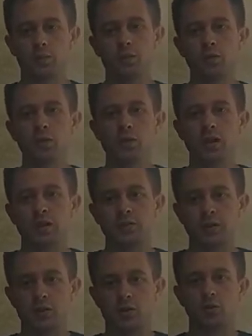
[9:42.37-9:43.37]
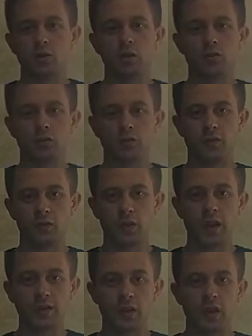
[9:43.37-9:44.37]
put yourself into the role of
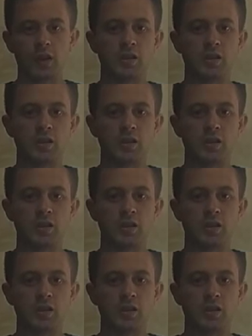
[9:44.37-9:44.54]
that